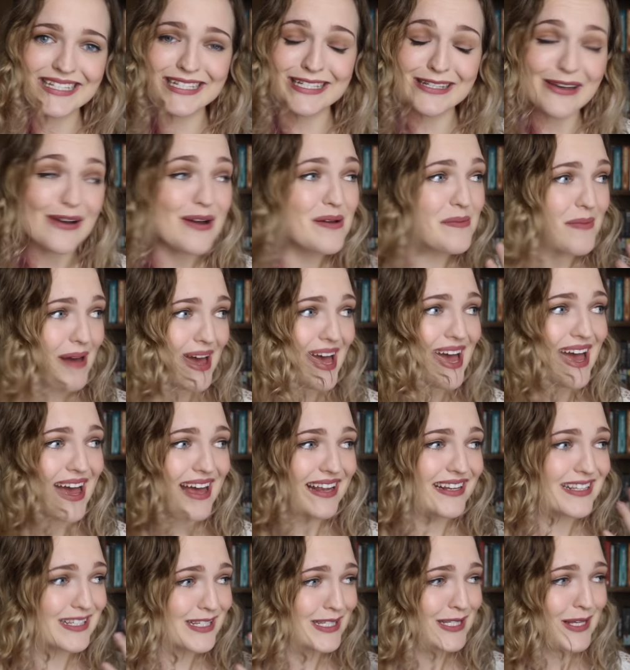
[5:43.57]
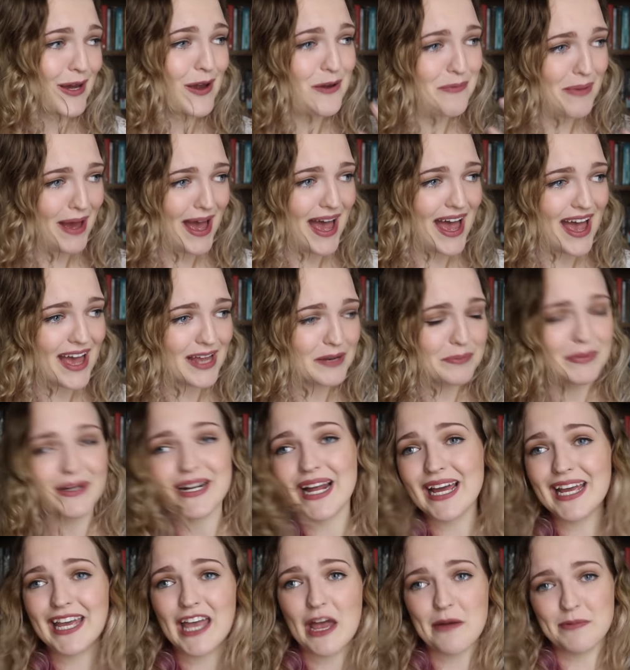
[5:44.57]
so bad, so bad,
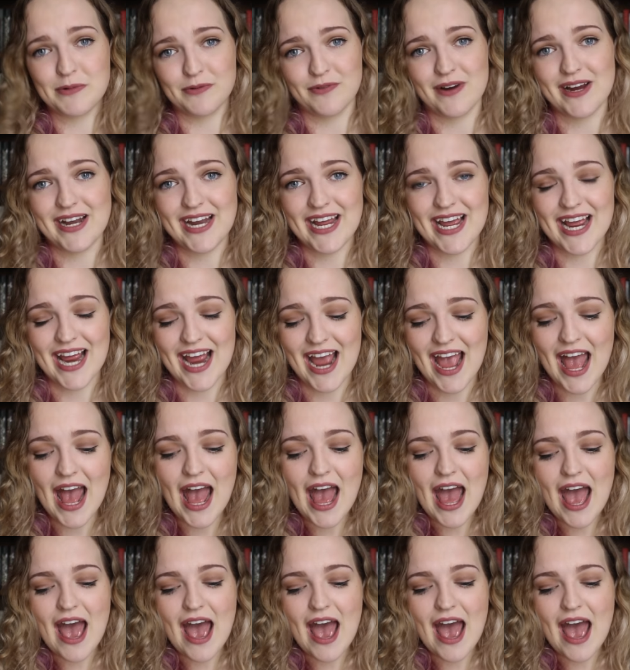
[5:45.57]
but I kept reading.